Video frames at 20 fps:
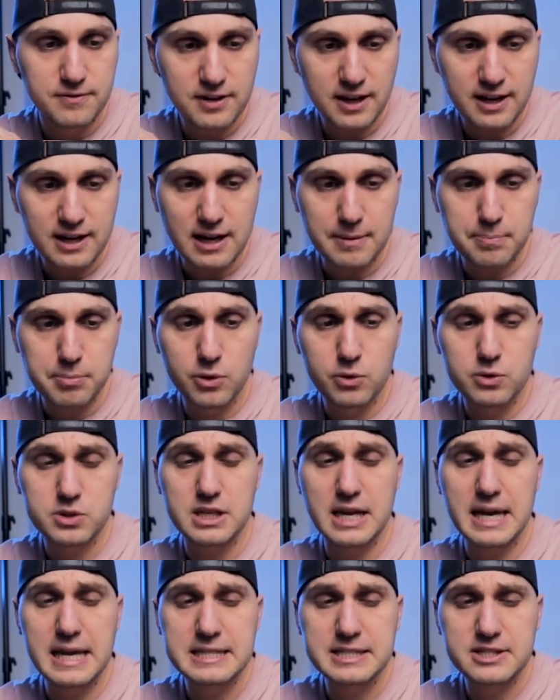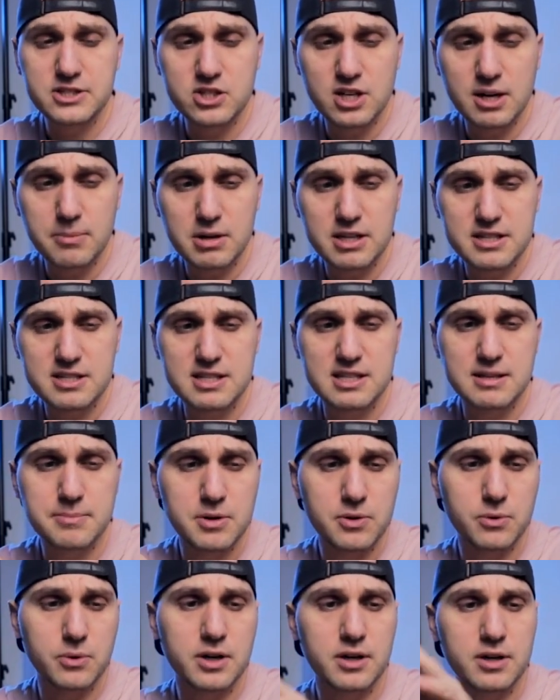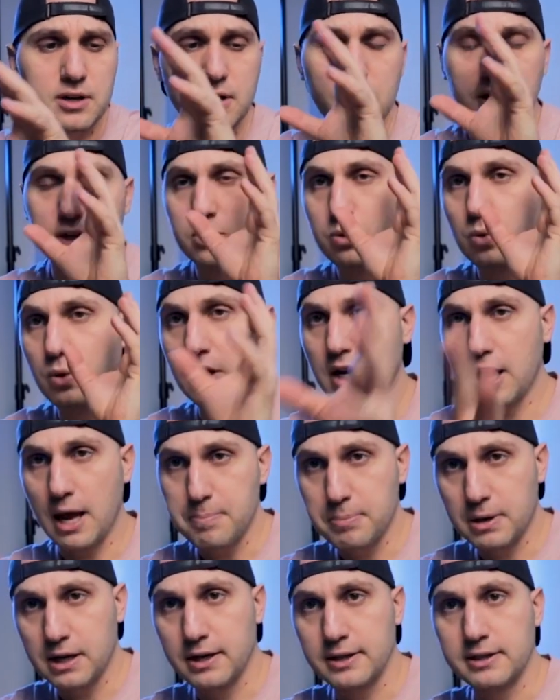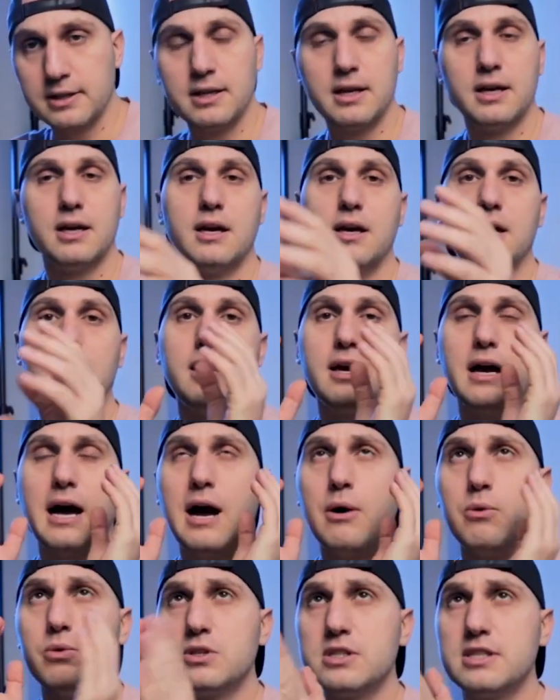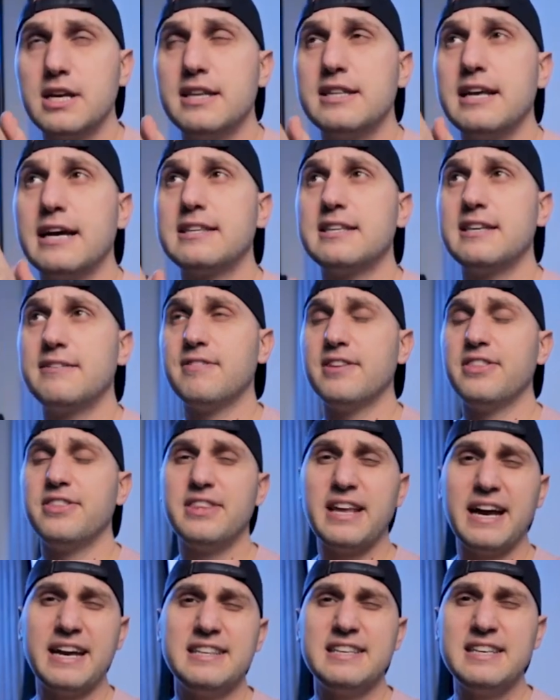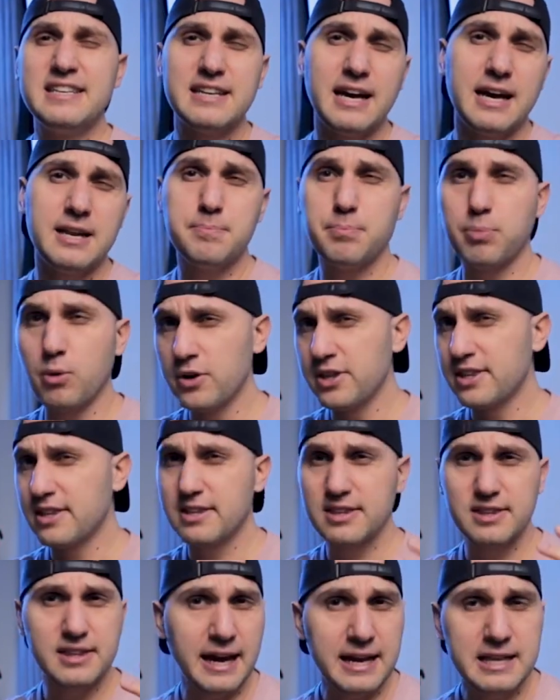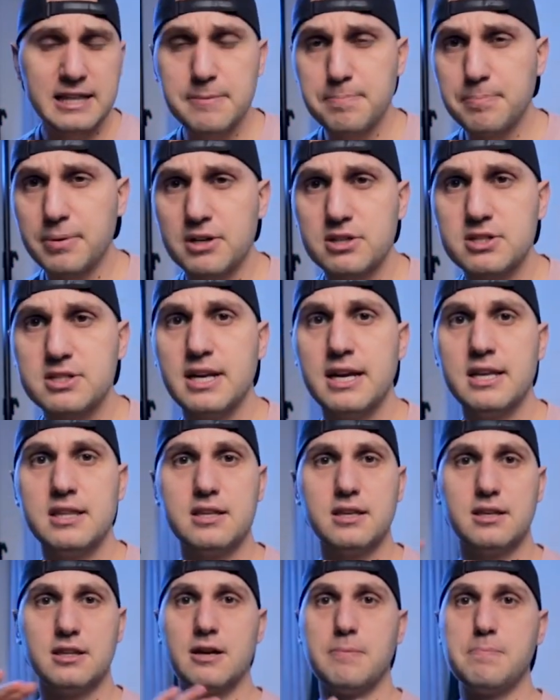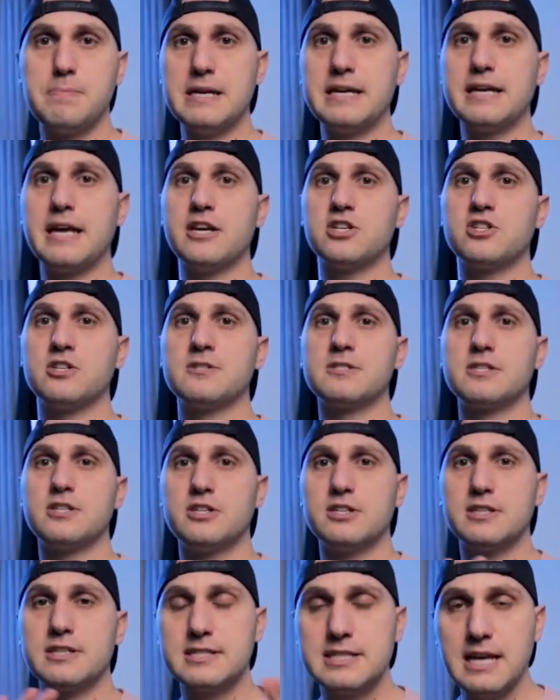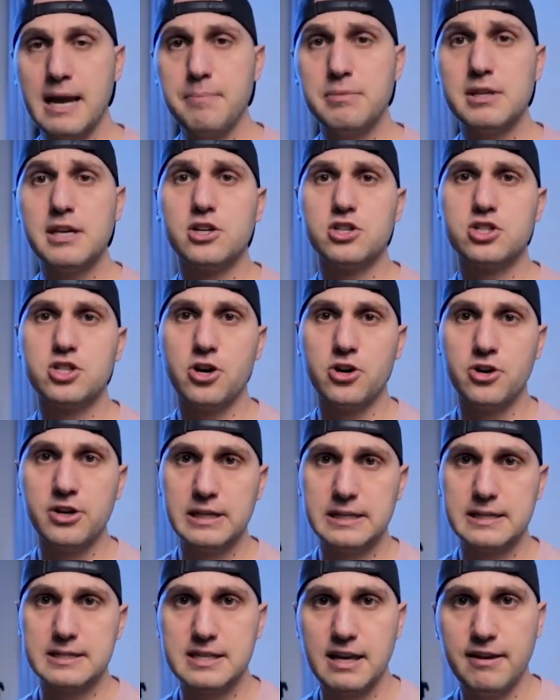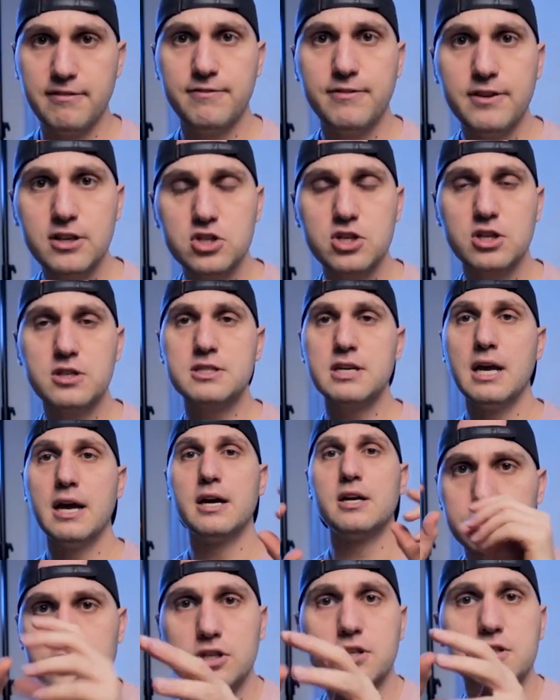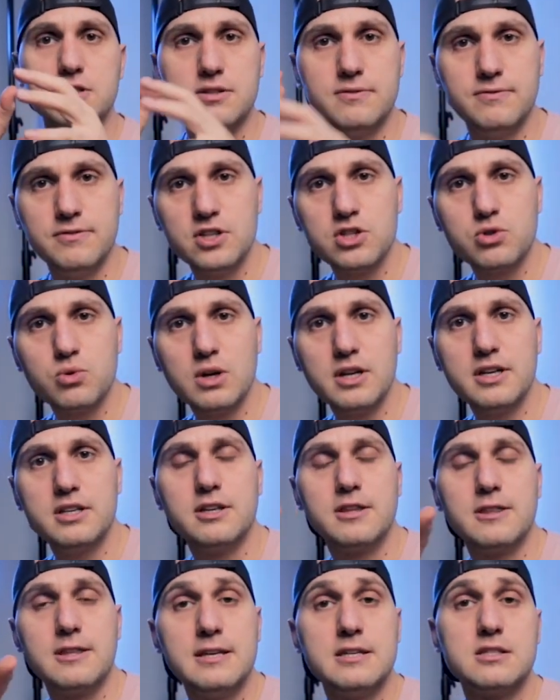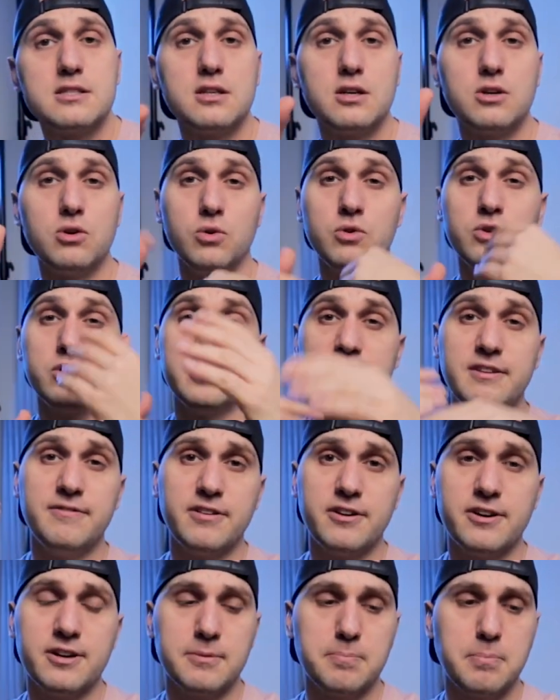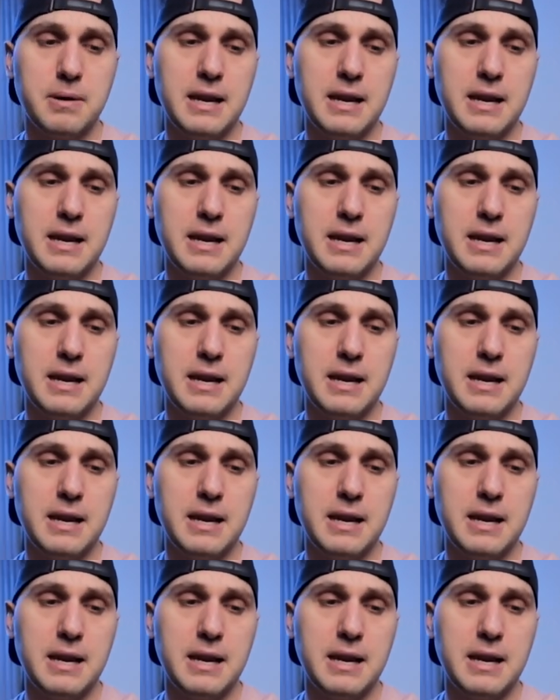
VN App looks extremely similar to CapCut. I would say that even 99.90% the applications are the same, they're sharing the same features, just visually the things are on a different